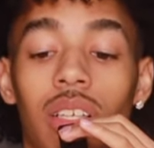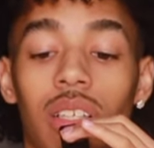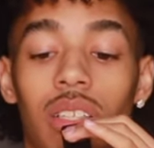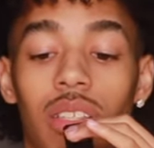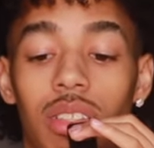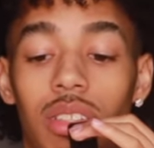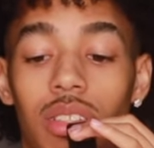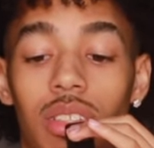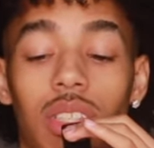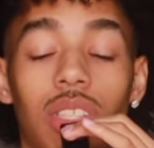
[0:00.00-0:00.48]

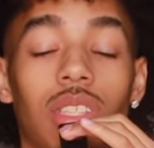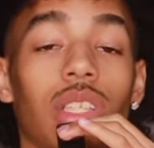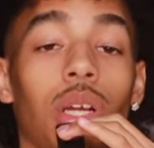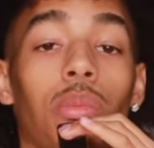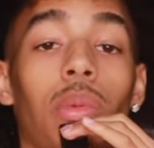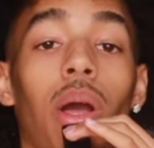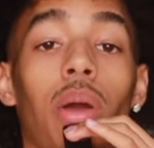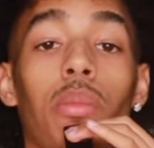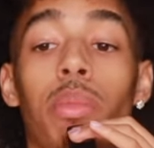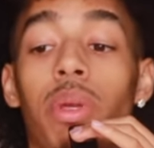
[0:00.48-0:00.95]
Uh, these are
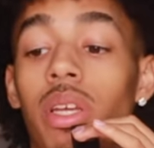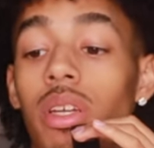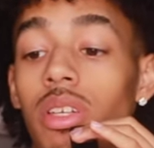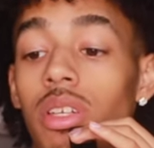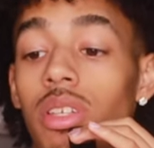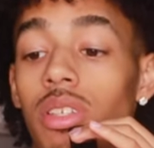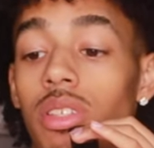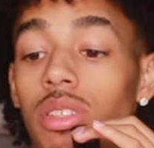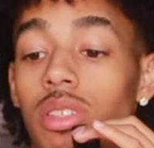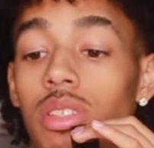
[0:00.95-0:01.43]
my
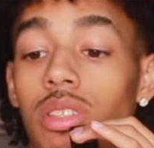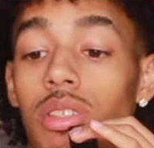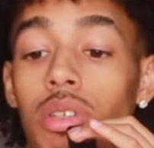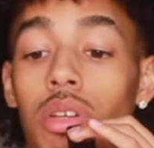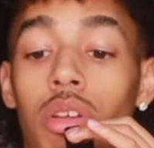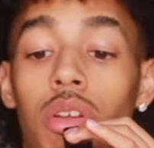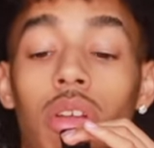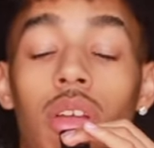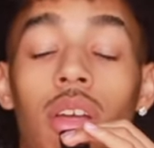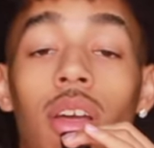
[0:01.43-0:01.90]
beaters.
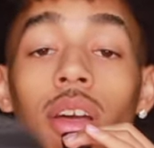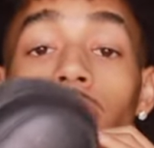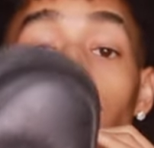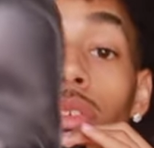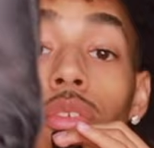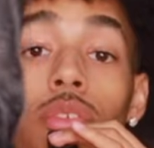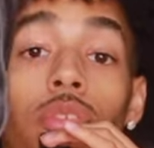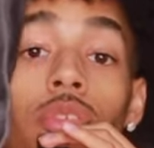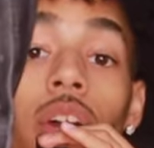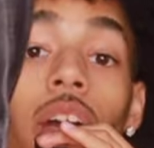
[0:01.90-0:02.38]

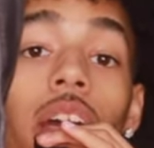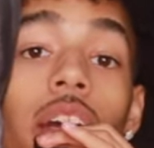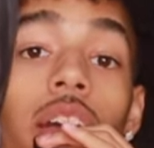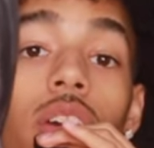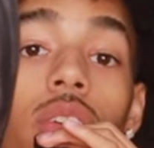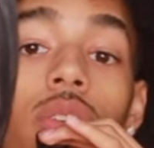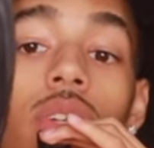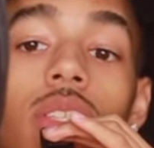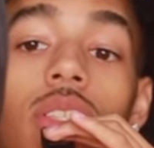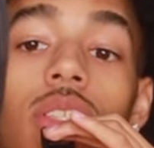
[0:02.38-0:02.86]
Fat
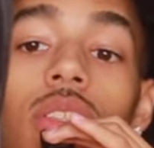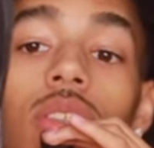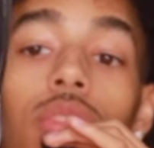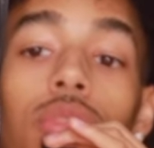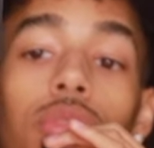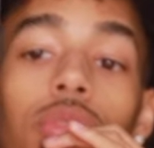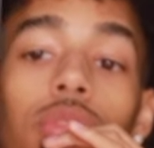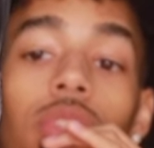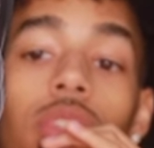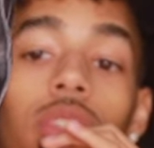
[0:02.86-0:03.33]
crease on the
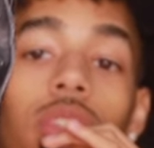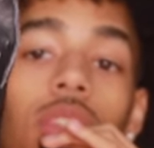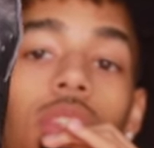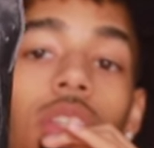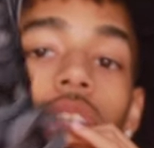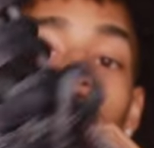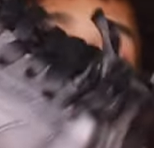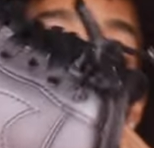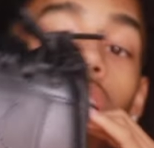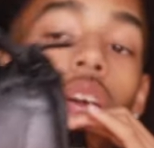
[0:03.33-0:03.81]
front,
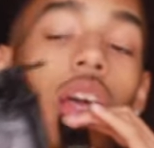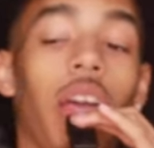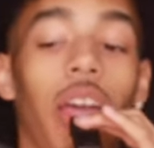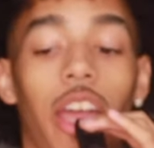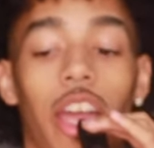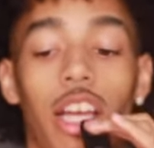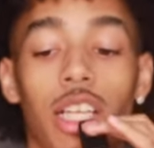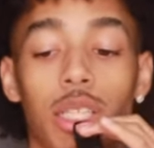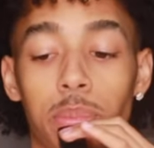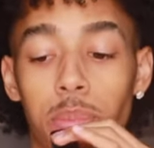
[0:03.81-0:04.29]

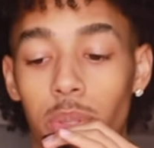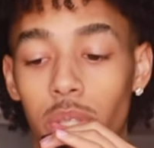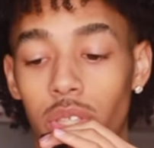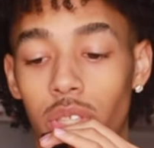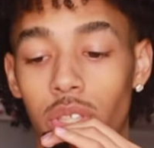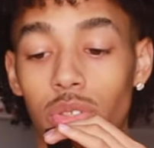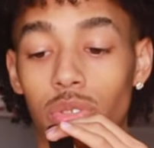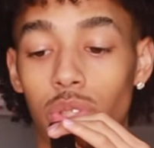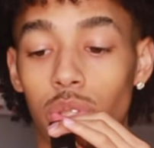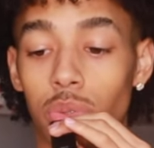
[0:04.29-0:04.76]
as per
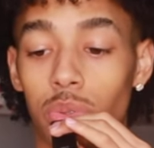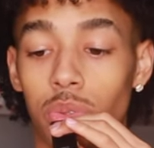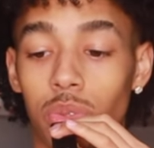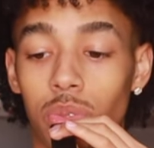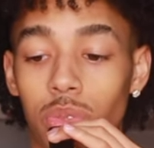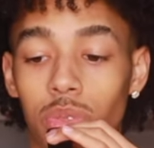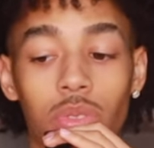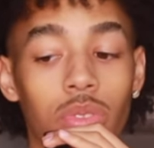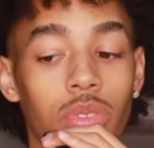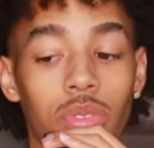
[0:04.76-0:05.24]

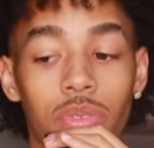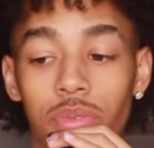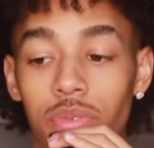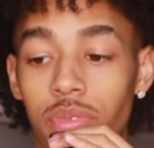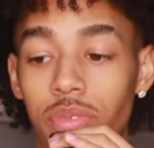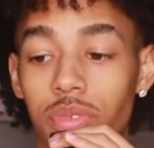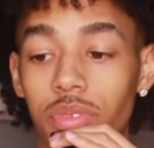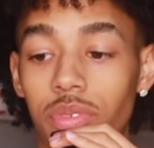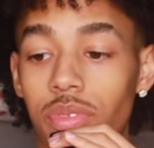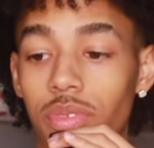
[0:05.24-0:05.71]
usual.
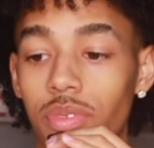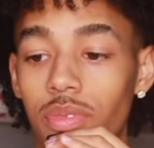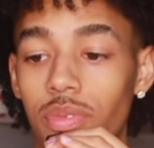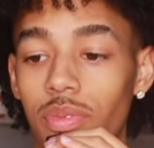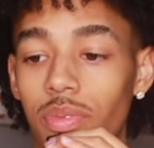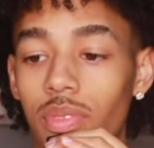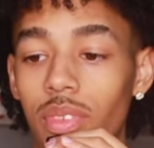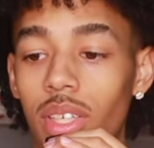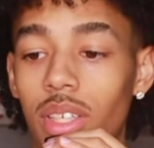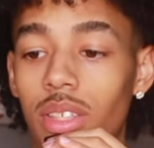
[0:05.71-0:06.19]

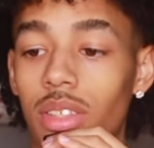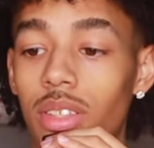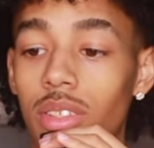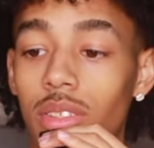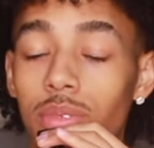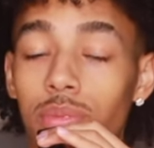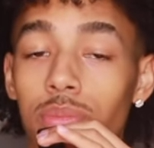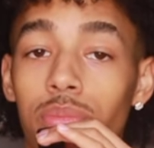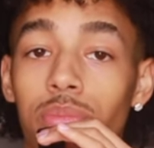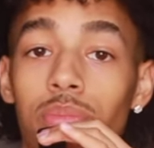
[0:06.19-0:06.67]

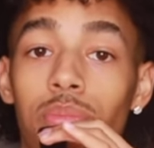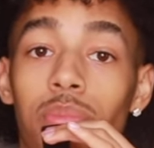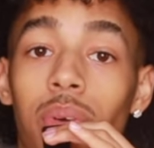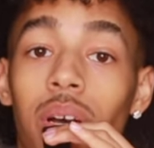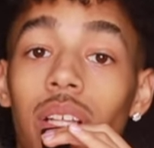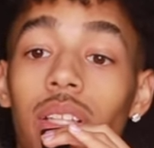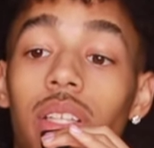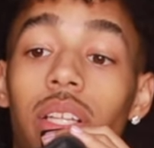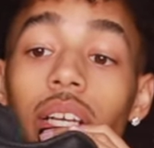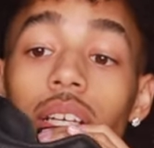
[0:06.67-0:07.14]
Um,
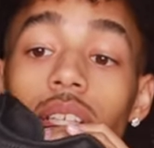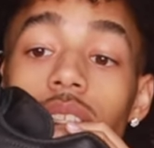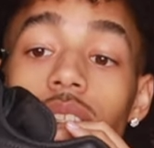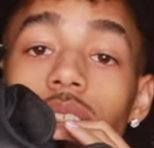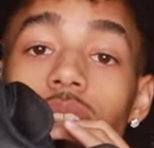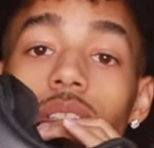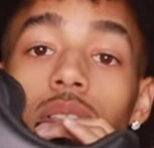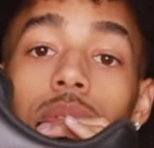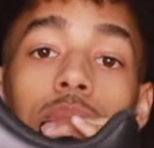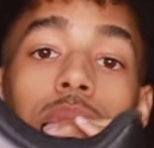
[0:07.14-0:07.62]
my lace
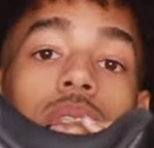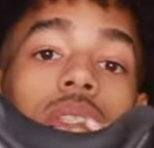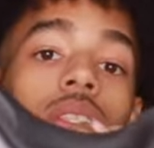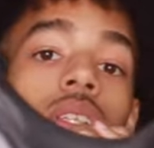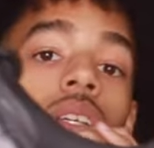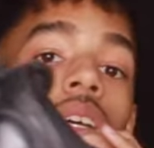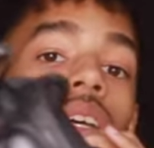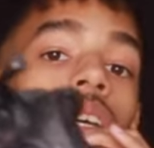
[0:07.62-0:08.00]
tips